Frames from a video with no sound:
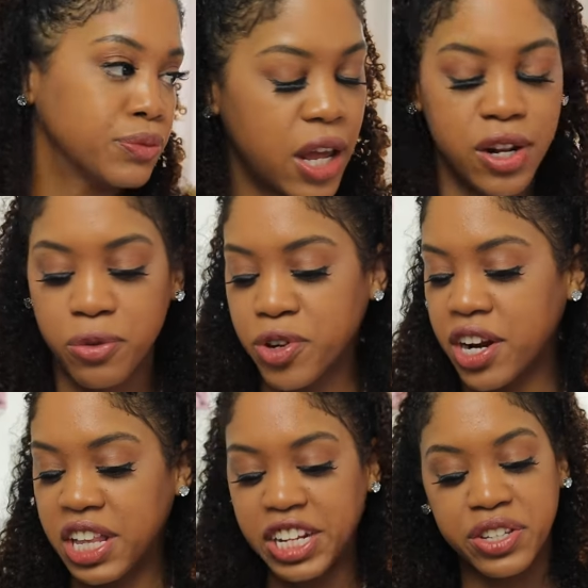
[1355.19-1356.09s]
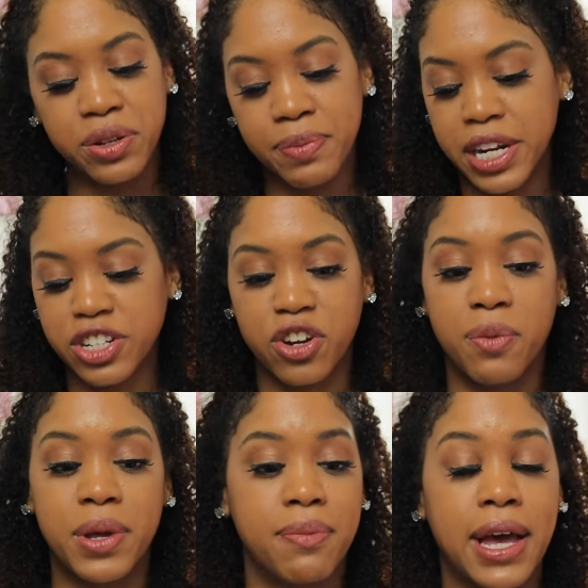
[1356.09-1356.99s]
And don't try to like diminish
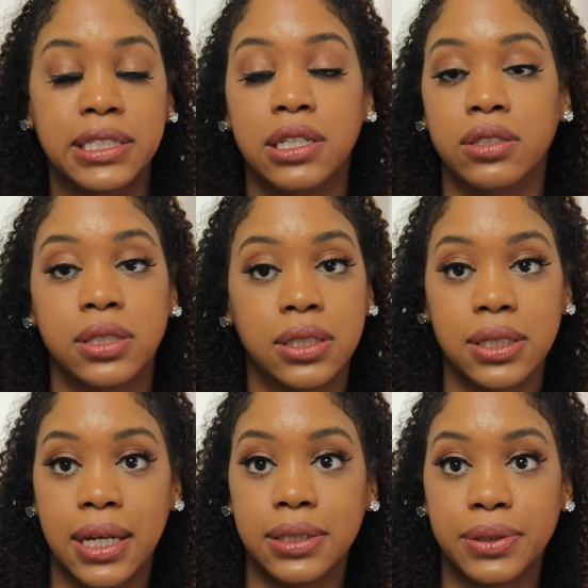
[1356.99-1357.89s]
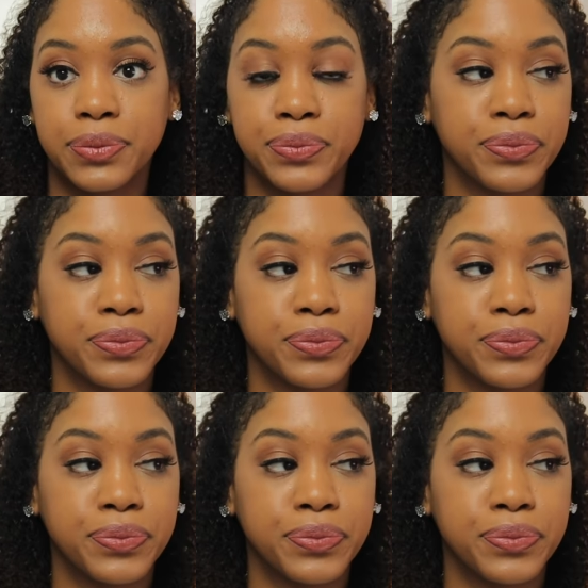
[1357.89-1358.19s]
or minimize their success.